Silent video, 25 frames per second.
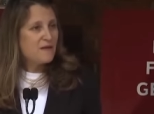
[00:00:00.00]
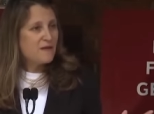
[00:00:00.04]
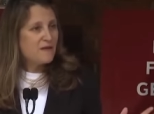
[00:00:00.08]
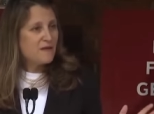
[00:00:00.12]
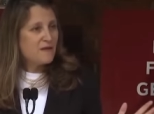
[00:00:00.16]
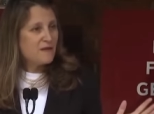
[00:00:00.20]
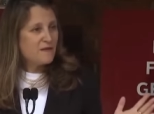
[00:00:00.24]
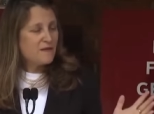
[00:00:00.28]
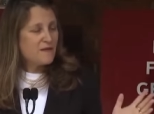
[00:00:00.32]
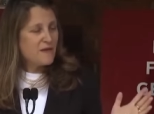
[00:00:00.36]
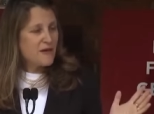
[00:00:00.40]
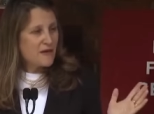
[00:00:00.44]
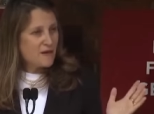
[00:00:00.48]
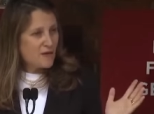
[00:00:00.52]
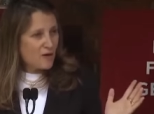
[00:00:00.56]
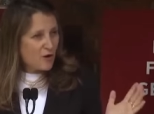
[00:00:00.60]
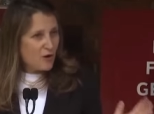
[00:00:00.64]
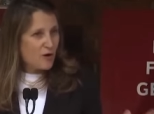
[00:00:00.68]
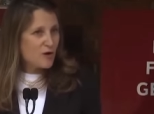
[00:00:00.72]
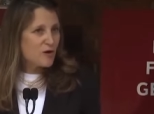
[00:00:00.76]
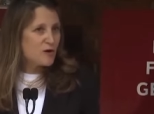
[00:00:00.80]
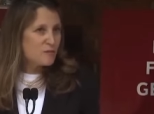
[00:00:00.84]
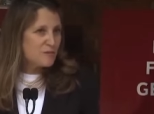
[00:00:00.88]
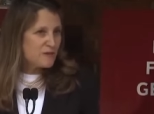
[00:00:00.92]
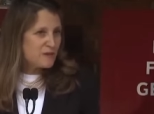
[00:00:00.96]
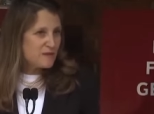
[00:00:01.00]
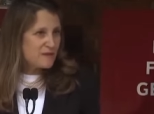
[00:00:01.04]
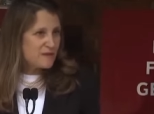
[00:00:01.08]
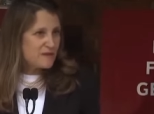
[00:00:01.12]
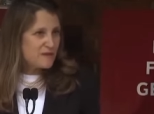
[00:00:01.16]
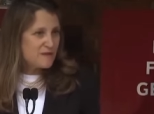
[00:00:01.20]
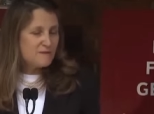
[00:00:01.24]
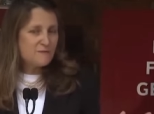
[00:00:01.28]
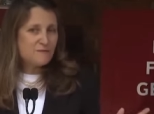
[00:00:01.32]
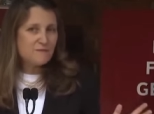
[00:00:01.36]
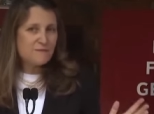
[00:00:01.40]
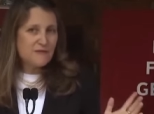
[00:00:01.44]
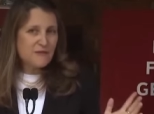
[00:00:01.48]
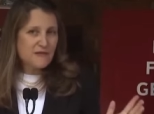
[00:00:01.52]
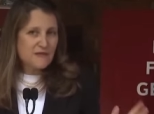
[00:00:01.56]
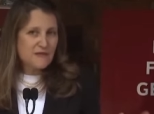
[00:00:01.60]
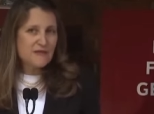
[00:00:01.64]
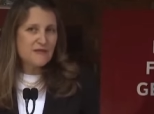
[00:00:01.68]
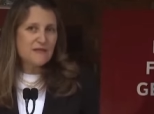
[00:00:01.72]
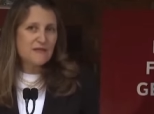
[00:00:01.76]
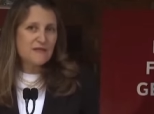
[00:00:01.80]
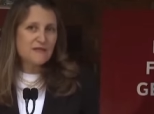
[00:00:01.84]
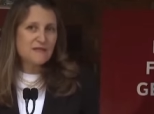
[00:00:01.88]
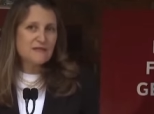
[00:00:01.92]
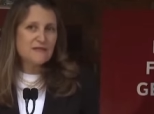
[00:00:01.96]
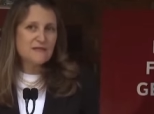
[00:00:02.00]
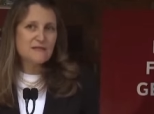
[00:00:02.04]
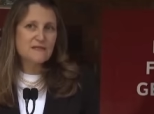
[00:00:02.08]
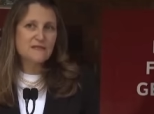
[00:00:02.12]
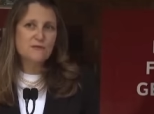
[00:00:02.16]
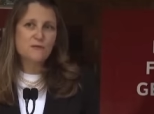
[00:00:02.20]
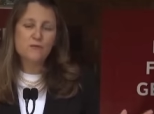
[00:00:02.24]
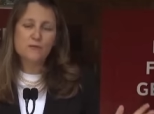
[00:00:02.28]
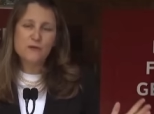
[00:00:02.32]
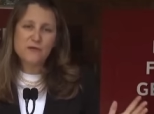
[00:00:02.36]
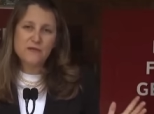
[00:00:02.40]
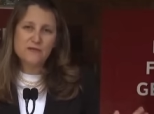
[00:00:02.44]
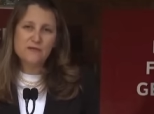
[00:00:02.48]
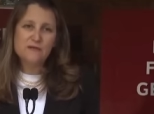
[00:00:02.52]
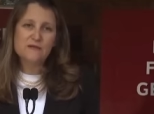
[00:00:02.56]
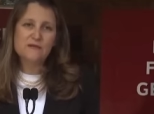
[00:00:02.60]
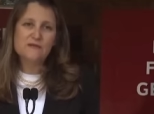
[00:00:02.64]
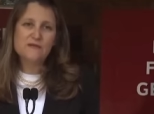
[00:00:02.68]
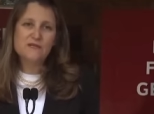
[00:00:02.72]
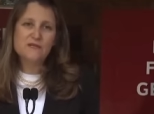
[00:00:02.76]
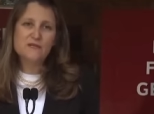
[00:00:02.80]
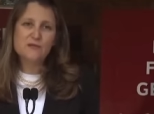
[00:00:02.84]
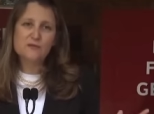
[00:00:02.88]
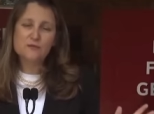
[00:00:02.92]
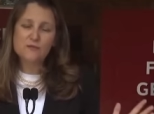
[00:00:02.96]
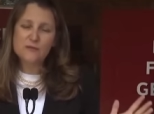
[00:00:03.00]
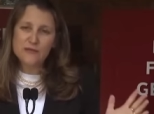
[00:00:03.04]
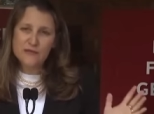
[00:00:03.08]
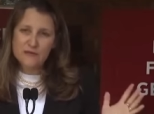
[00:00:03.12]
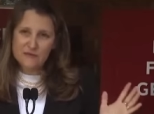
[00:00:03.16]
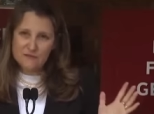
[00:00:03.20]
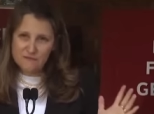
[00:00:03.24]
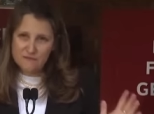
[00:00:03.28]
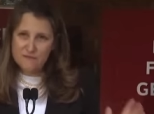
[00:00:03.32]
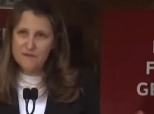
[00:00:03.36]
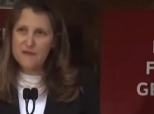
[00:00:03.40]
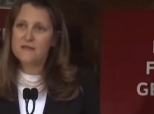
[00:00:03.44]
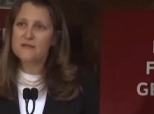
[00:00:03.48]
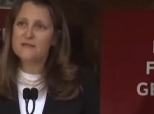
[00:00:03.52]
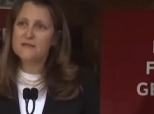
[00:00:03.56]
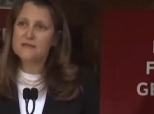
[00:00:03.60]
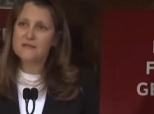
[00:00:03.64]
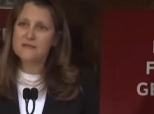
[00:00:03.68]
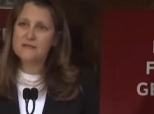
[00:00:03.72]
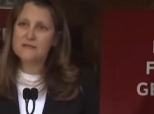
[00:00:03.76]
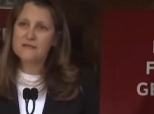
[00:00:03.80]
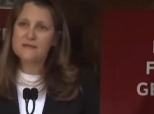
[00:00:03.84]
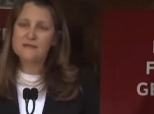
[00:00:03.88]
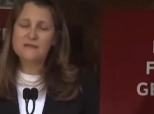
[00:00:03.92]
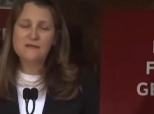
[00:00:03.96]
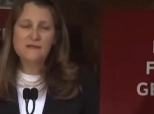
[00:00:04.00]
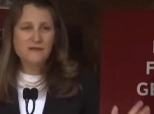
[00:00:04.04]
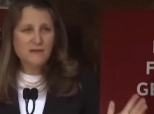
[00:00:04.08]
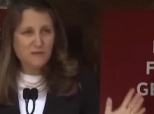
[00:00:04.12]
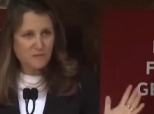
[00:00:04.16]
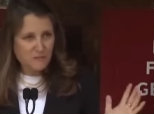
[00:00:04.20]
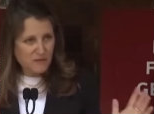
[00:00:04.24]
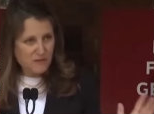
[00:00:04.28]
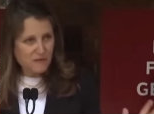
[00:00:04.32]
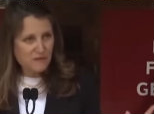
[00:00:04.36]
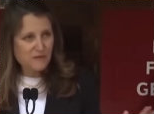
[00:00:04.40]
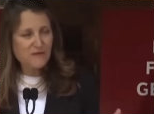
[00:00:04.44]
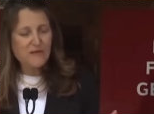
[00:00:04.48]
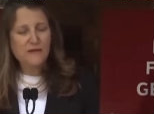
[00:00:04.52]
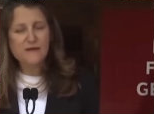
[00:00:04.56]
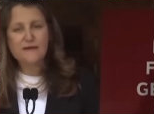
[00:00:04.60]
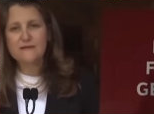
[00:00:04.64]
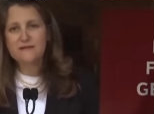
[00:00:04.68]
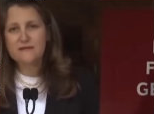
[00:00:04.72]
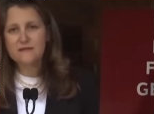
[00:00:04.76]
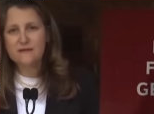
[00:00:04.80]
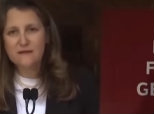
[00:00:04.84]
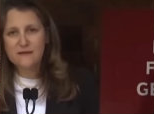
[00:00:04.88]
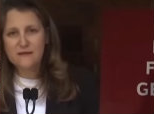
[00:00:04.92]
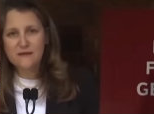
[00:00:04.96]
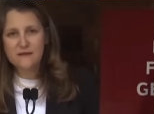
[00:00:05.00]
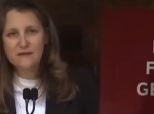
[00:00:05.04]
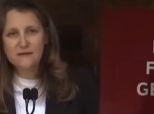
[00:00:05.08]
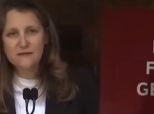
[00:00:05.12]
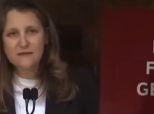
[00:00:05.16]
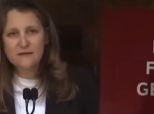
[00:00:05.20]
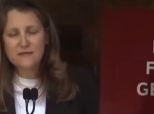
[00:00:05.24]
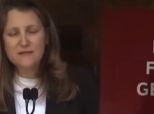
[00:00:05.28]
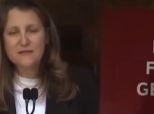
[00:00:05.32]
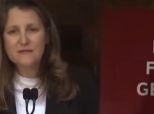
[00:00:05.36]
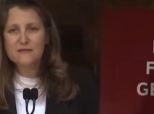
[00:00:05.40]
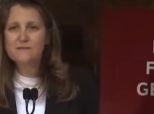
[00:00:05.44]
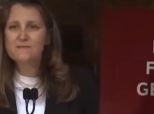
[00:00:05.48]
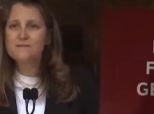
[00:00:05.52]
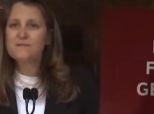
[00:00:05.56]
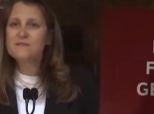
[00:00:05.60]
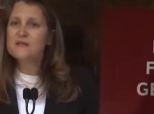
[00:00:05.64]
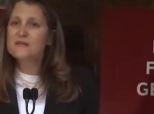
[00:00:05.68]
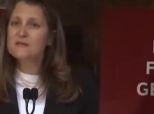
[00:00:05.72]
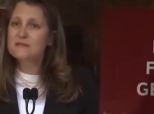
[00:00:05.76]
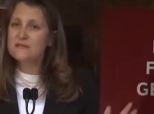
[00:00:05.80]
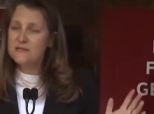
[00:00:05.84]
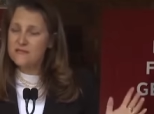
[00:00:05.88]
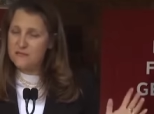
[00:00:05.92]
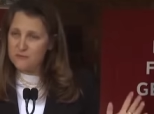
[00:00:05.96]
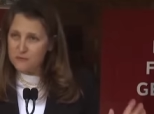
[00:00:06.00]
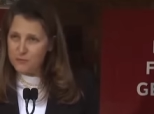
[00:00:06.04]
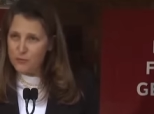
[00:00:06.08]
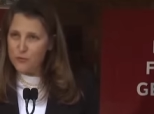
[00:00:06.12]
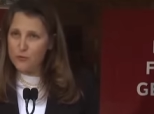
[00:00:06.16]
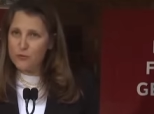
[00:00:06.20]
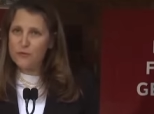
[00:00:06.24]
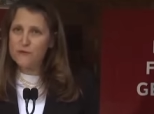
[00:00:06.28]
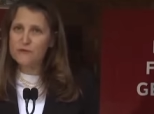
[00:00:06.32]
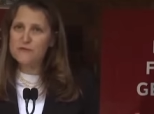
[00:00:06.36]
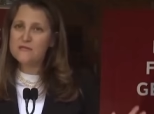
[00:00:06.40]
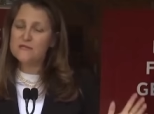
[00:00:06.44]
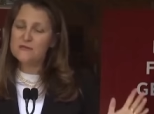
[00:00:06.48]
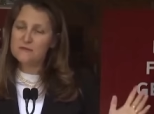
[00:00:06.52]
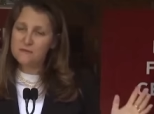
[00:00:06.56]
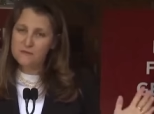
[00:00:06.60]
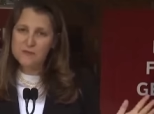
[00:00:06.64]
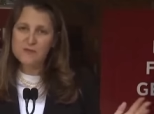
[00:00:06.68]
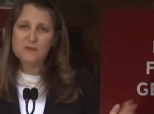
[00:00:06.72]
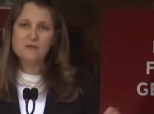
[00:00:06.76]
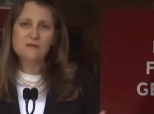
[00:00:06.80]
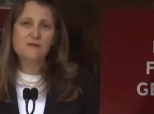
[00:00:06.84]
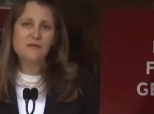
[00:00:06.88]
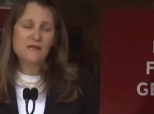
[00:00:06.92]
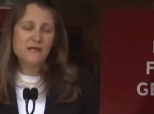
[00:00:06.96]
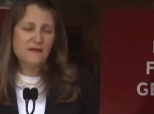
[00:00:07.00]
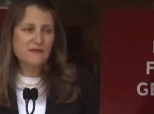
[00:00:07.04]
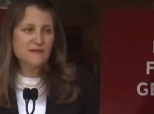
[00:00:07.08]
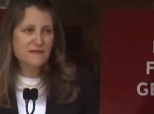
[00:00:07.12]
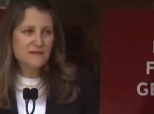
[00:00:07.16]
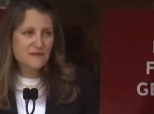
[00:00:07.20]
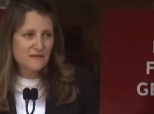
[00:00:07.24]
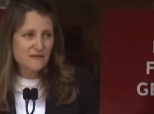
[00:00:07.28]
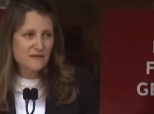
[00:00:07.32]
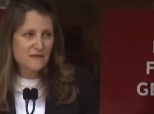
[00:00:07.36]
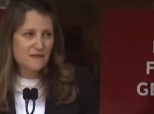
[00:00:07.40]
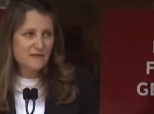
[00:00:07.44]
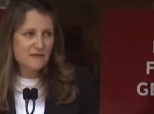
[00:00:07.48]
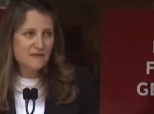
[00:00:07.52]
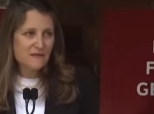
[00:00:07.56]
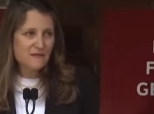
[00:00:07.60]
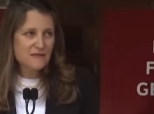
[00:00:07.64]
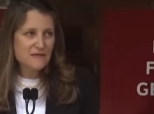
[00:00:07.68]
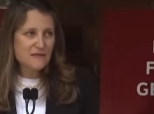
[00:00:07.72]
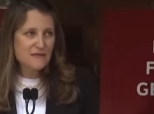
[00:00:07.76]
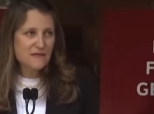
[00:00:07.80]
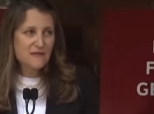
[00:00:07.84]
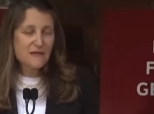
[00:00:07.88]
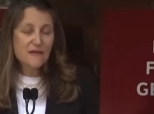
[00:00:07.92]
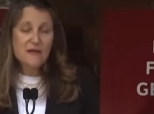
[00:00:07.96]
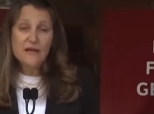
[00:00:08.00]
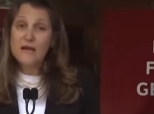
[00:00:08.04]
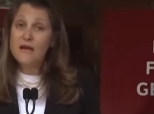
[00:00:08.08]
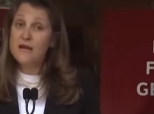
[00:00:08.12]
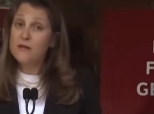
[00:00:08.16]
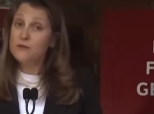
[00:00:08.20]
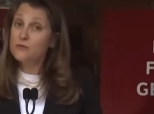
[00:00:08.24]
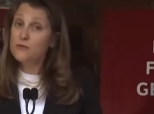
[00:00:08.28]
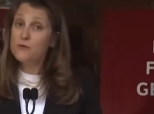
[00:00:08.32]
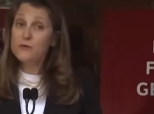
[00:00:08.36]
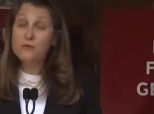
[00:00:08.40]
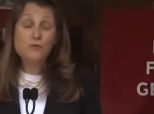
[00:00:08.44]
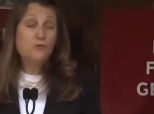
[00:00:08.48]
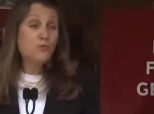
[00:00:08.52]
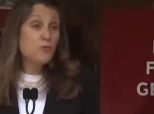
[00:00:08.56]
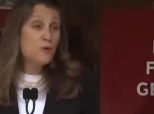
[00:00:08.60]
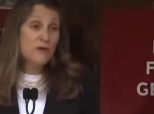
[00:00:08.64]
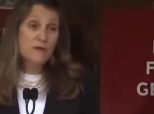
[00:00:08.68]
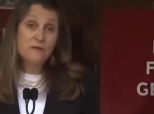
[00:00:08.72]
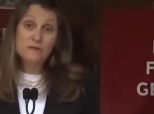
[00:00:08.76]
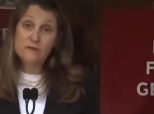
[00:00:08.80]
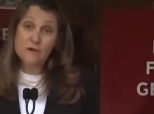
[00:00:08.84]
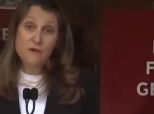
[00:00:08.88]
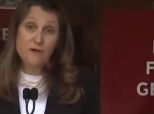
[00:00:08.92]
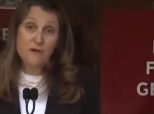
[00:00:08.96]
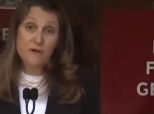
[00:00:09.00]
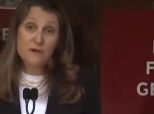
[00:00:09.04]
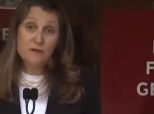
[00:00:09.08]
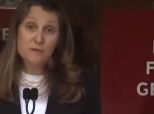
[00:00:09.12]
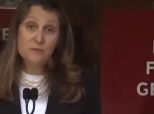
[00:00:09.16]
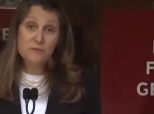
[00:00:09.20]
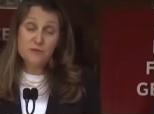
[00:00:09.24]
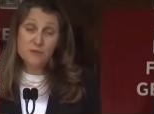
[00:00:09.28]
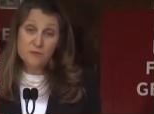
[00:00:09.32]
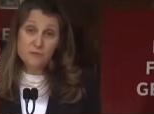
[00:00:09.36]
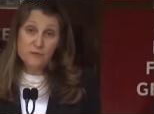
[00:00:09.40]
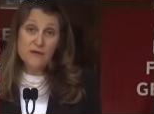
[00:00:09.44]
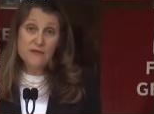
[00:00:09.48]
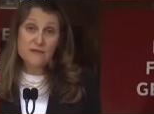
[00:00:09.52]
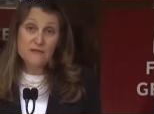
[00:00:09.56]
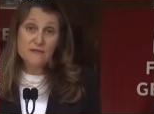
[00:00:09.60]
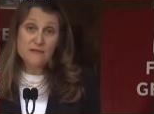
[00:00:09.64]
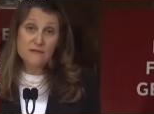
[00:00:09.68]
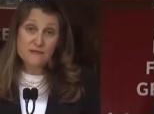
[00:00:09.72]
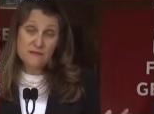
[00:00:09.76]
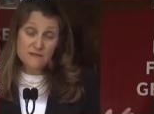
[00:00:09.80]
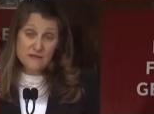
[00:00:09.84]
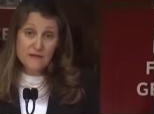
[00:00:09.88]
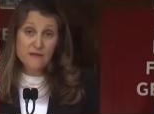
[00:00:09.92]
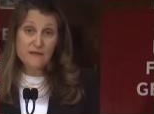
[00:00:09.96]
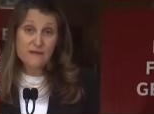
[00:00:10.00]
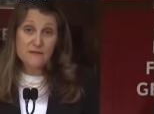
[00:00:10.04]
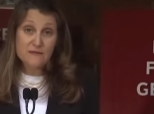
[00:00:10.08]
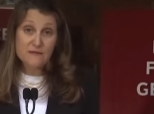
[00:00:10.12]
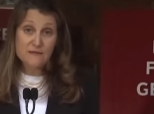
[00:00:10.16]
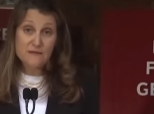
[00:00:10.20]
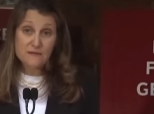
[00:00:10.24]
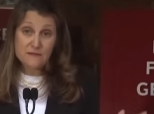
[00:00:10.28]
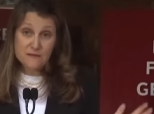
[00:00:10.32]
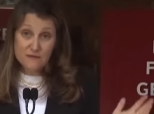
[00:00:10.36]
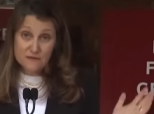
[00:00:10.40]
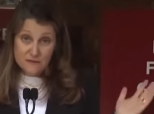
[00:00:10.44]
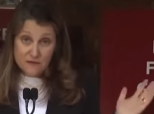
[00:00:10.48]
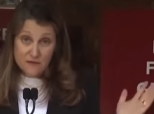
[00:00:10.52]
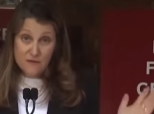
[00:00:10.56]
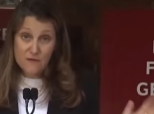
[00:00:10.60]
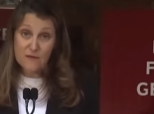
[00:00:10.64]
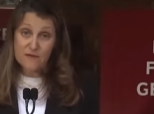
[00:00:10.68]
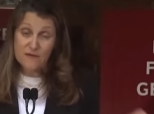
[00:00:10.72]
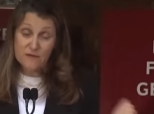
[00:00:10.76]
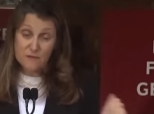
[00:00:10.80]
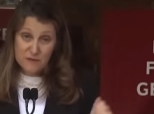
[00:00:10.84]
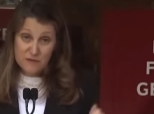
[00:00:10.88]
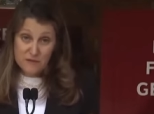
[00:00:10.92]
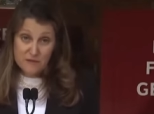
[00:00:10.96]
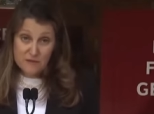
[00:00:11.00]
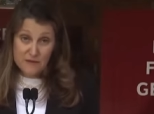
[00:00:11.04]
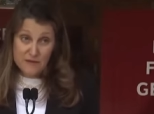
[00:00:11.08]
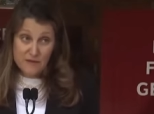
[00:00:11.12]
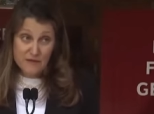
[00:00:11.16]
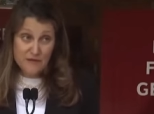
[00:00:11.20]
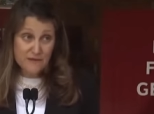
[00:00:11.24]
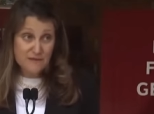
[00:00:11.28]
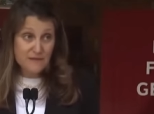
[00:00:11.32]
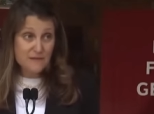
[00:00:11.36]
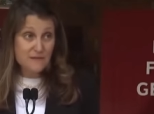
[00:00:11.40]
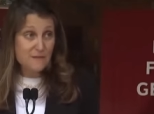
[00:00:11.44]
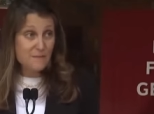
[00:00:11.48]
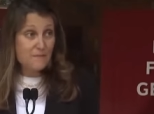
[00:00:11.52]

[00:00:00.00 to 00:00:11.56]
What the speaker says: that our belief is we need to invest in middle-class Canadians, support middle-class Canadians, and we will not be raising taxes on the middle class.